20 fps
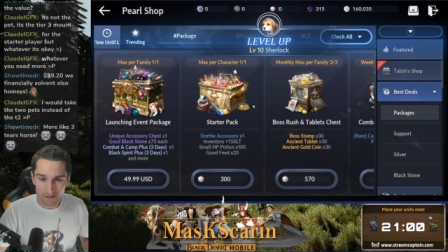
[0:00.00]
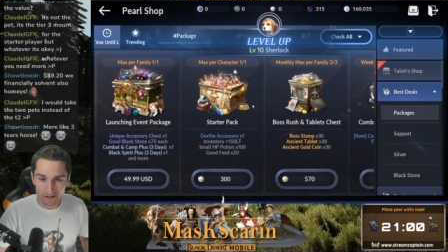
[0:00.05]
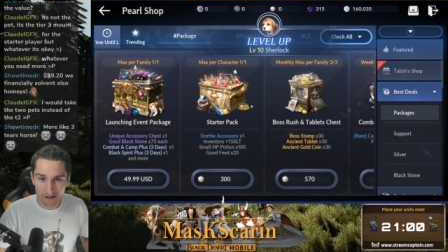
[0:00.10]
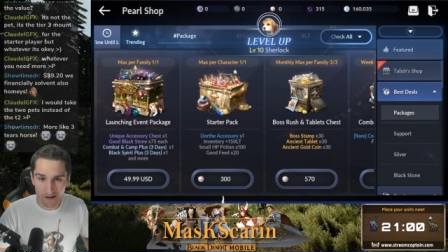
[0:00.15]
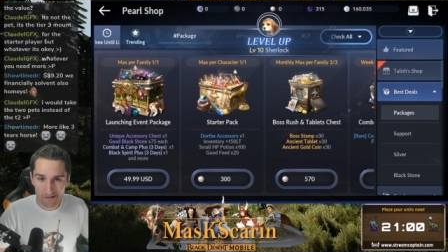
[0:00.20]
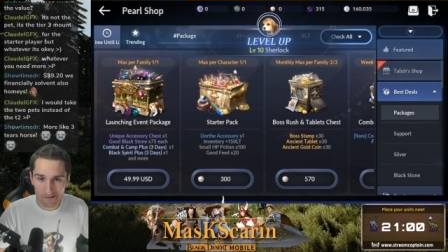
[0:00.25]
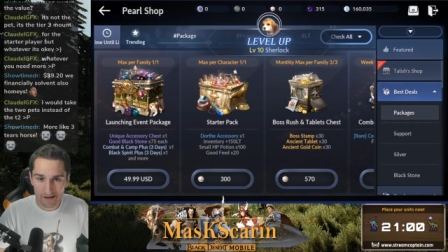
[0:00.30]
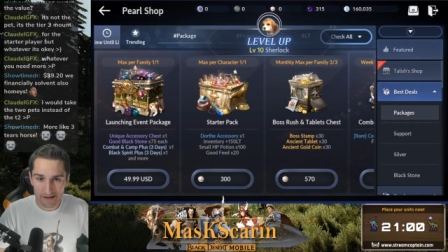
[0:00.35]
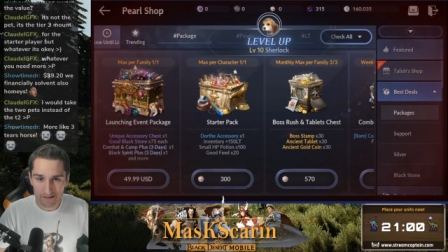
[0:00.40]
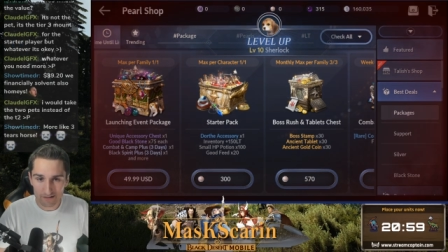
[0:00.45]

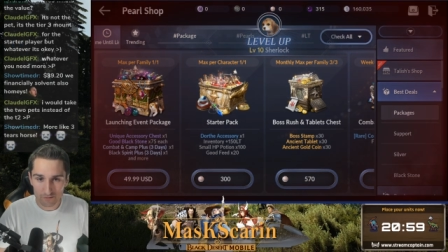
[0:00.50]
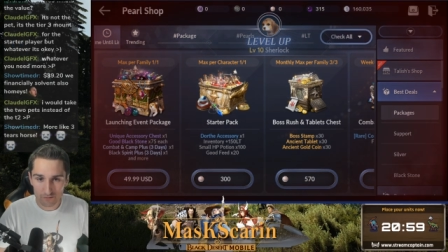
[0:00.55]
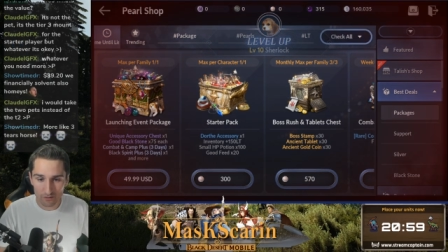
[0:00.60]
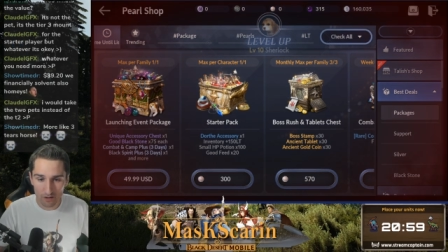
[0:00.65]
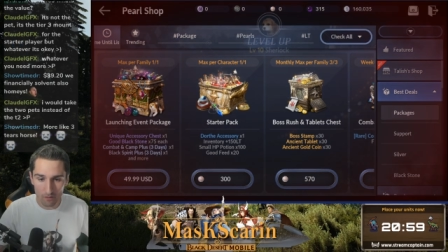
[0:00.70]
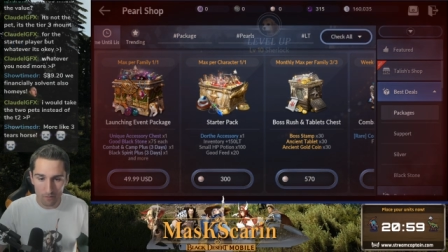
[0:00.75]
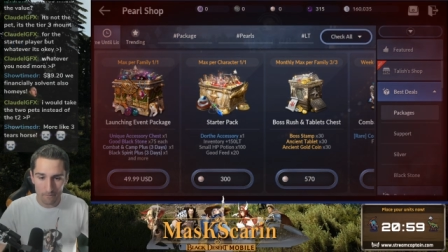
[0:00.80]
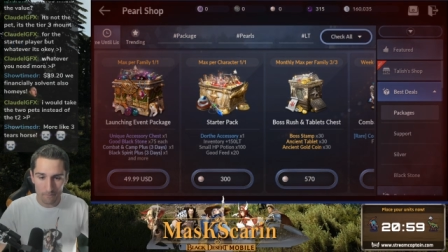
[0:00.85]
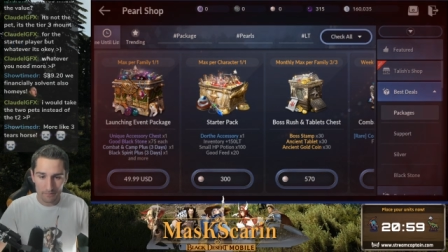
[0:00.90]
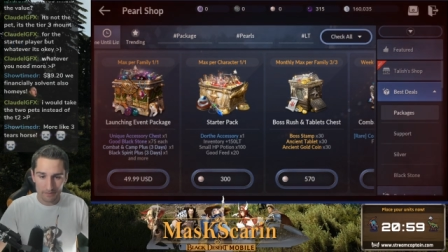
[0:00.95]
All right,
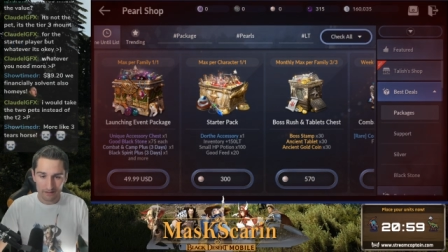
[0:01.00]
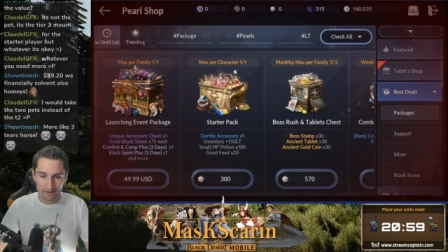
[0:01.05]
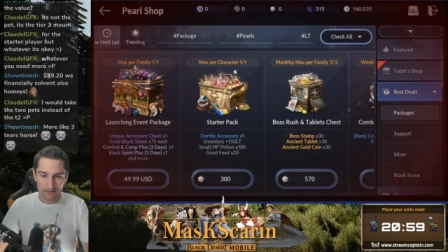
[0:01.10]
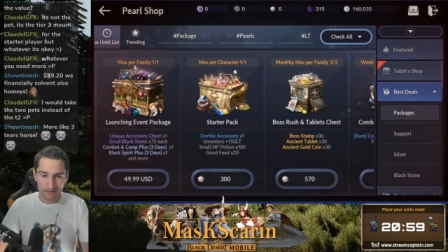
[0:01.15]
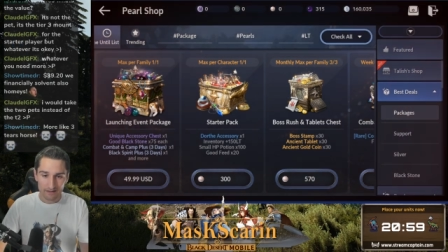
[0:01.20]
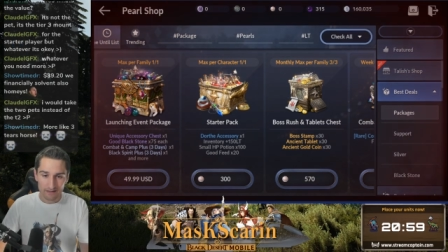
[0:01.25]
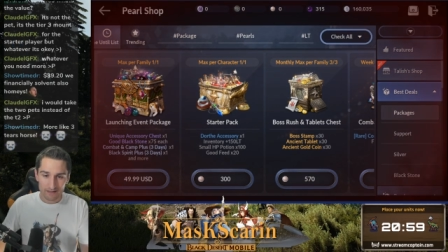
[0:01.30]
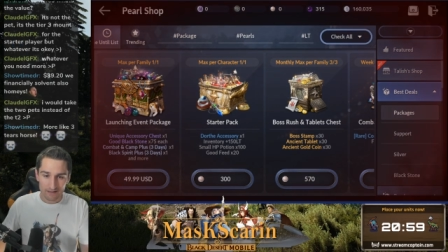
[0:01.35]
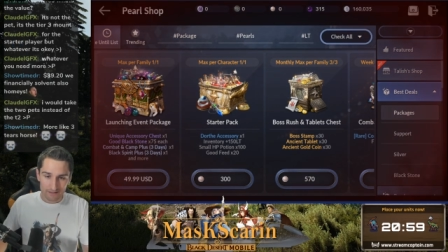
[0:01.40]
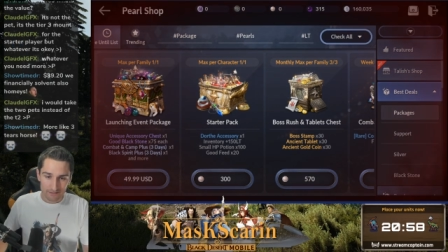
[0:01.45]
so
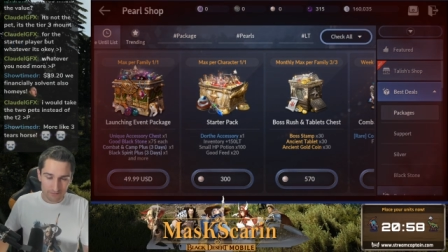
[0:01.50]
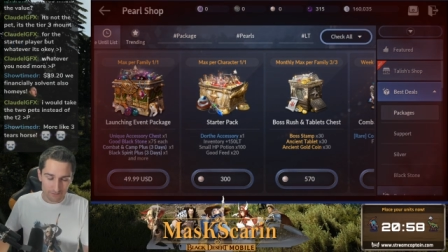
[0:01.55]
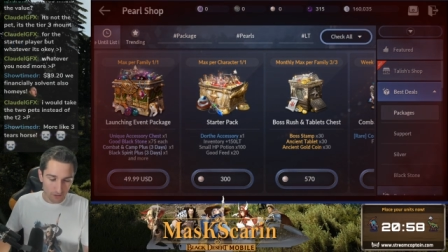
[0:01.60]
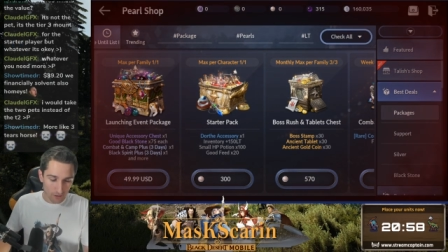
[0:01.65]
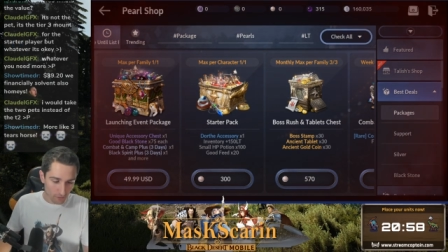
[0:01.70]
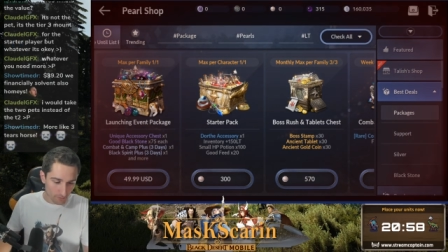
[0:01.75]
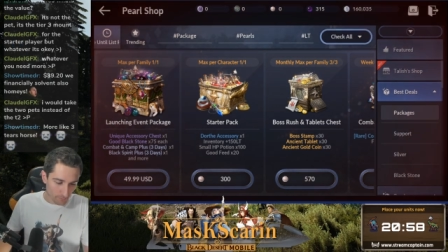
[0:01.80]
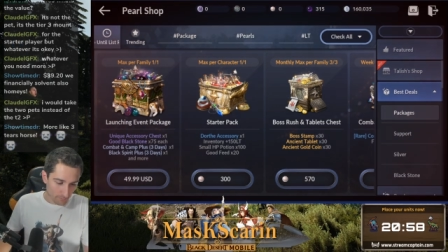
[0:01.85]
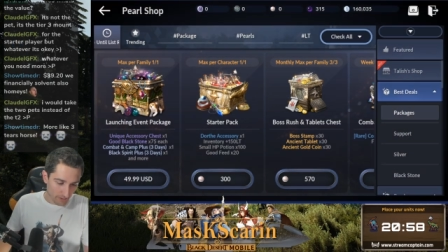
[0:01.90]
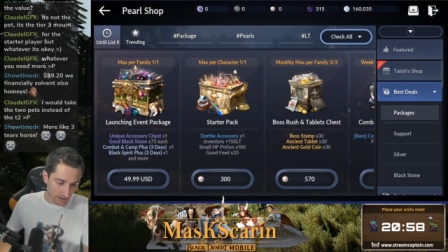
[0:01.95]

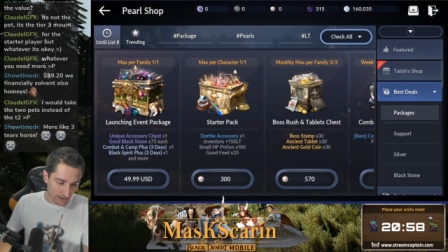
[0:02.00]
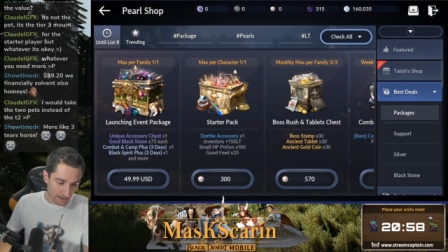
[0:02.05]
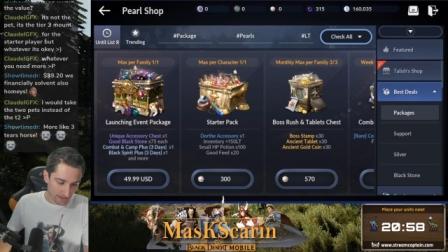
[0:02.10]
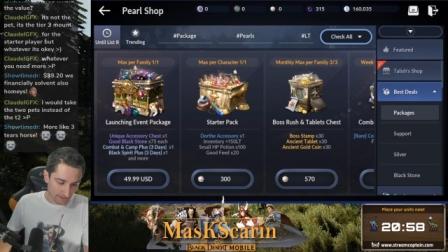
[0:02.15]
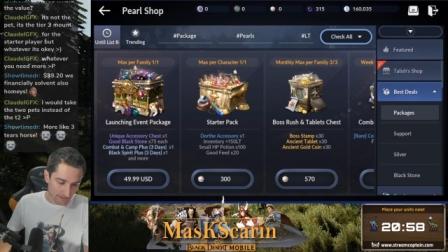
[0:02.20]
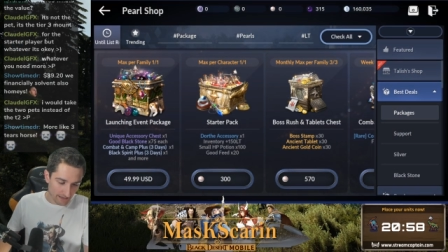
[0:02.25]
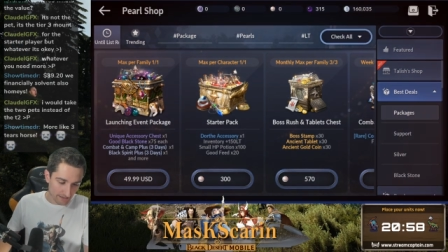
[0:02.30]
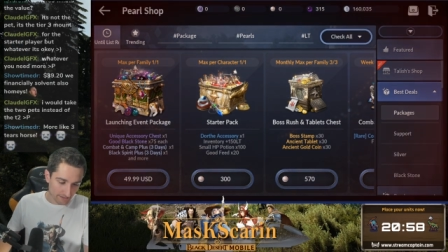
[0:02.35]
starter pack.